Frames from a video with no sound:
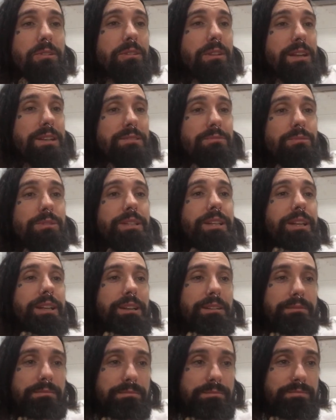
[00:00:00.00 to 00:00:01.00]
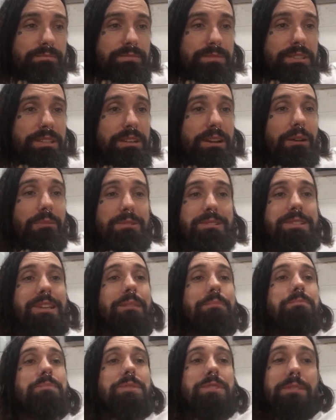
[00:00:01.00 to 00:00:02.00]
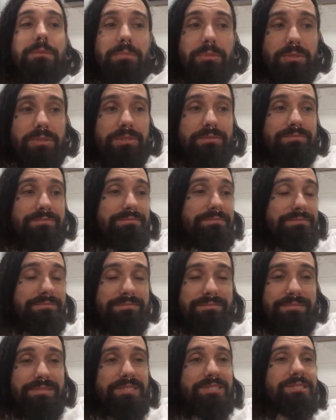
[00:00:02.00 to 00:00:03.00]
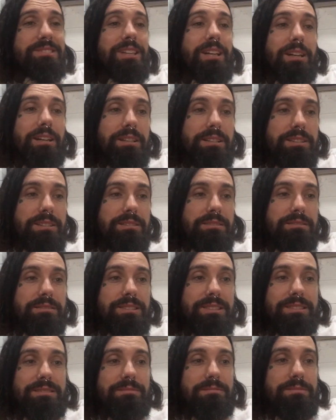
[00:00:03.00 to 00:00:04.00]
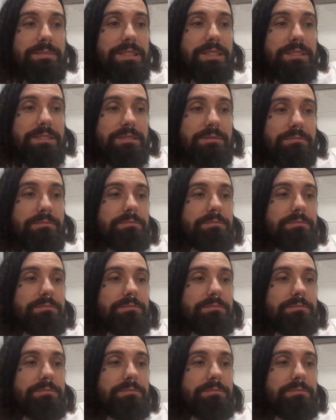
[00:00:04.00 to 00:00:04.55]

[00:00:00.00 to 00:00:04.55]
last week. I was tempted, but didn't end up.